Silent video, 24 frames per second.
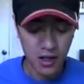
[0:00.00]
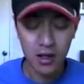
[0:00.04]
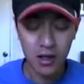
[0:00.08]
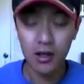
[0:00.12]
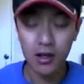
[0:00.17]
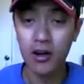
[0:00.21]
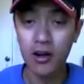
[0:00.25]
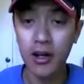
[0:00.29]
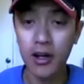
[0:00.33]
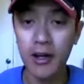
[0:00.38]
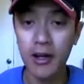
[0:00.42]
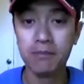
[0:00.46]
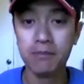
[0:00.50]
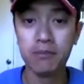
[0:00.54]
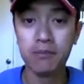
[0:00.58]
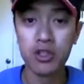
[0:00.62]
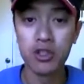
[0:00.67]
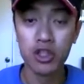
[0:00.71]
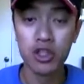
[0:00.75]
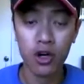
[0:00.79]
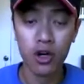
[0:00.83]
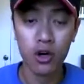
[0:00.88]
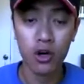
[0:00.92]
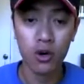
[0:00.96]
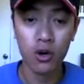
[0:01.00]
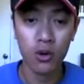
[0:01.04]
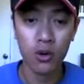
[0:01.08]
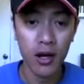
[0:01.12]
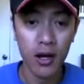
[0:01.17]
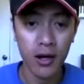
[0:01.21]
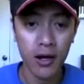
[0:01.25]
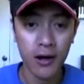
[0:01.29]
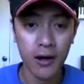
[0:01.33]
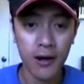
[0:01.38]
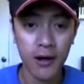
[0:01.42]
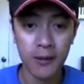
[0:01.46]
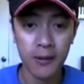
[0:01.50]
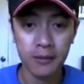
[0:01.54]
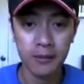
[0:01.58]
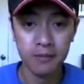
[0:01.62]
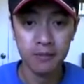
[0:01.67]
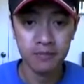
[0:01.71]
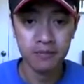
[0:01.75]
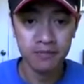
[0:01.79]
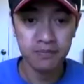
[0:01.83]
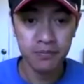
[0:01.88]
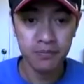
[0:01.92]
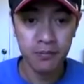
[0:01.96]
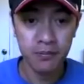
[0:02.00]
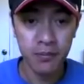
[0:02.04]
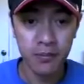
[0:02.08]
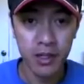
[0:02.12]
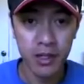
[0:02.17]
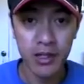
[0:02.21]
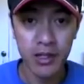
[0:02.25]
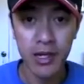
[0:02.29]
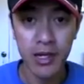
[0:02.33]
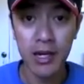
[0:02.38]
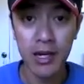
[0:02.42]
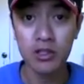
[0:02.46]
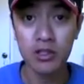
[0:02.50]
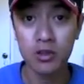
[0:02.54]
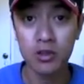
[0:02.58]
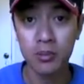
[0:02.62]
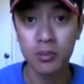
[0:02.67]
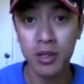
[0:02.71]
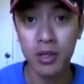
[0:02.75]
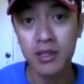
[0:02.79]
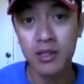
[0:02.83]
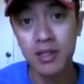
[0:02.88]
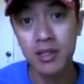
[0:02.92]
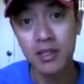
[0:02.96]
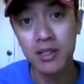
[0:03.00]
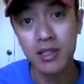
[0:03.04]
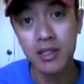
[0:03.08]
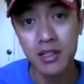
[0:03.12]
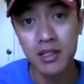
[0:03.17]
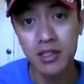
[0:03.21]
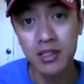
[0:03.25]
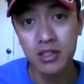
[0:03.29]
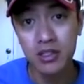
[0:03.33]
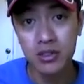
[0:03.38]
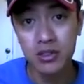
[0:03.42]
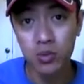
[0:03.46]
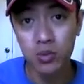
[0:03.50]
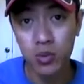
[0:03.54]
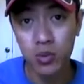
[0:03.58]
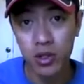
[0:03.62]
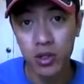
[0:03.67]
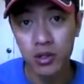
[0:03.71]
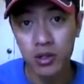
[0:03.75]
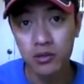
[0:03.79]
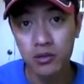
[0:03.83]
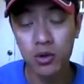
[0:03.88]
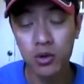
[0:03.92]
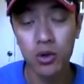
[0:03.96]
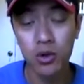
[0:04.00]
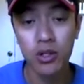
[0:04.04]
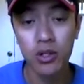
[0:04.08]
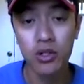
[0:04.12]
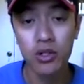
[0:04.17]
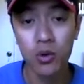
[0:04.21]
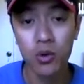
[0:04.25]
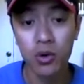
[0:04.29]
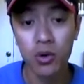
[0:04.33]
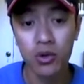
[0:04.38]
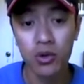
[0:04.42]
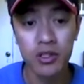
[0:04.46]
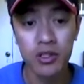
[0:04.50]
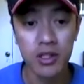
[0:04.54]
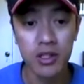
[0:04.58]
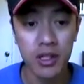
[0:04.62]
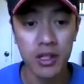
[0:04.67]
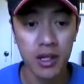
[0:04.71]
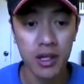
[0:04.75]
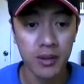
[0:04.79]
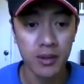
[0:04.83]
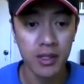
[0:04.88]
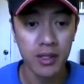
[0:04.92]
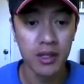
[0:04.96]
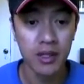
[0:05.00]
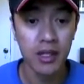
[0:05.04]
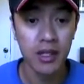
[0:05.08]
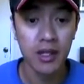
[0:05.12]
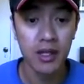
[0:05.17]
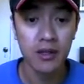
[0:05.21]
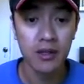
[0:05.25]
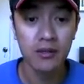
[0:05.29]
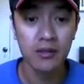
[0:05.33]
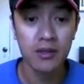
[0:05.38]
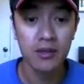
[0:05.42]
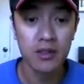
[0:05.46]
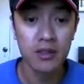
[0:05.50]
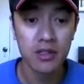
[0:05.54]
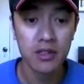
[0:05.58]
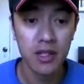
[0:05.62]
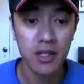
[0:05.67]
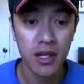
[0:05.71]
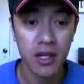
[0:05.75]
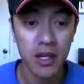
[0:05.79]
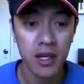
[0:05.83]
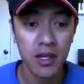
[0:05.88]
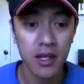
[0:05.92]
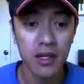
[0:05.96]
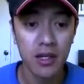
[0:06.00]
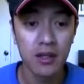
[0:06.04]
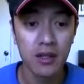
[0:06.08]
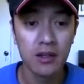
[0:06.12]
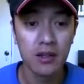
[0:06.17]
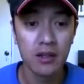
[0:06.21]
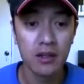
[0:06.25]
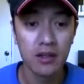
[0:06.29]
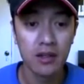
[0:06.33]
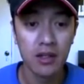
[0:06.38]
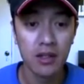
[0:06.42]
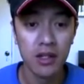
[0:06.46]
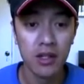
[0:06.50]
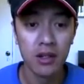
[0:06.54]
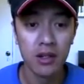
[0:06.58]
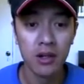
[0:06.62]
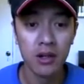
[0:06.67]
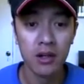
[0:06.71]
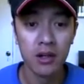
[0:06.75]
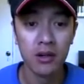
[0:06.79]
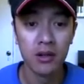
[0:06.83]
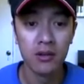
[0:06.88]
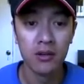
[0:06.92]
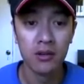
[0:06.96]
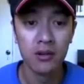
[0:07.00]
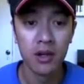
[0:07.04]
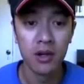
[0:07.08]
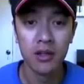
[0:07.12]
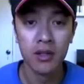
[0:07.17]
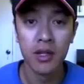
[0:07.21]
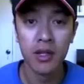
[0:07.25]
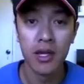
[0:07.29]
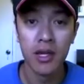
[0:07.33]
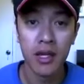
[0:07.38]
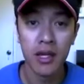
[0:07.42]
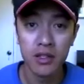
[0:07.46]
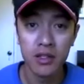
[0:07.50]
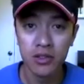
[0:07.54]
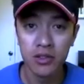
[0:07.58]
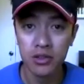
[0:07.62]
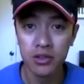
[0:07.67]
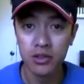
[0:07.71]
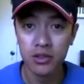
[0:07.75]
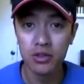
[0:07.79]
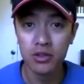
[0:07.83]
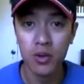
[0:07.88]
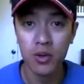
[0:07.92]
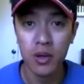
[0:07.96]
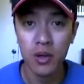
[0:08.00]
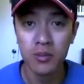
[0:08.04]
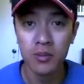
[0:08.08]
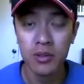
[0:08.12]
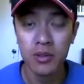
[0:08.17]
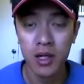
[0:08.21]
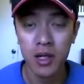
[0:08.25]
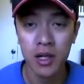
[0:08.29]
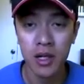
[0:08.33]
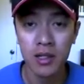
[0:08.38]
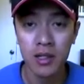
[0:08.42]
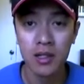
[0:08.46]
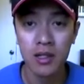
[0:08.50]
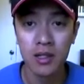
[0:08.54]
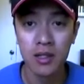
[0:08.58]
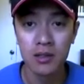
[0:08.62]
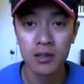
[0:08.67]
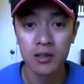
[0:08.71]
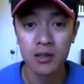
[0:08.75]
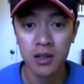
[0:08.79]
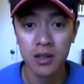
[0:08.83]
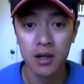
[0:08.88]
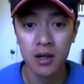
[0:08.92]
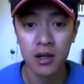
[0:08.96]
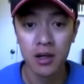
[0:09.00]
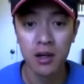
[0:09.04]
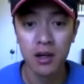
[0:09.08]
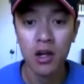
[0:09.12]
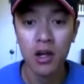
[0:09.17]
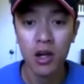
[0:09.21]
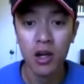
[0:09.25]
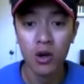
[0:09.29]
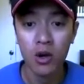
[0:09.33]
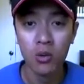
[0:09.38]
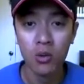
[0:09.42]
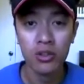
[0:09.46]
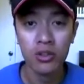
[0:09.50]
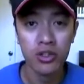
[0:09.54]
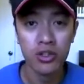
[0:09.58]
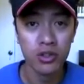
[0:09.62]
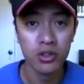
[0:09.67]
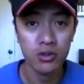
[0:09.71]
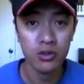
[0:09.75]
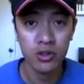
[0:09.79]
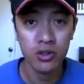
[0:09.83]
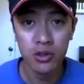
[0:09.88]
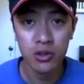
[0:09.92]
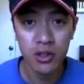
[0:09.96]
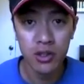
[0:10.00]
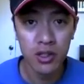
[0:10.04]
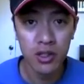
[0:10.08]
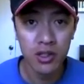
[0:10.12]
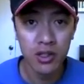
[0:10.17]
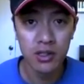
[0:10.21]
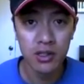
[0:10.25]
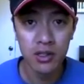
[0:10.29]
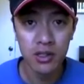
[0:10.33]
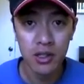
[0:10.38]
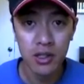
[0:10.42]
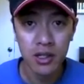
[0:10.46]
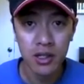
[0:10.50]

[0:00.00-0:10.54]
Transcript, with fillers: Alright, so um, yeah, so basically this will void your warranty. I mean, they even say here on the ASUS website that uh, once you do this,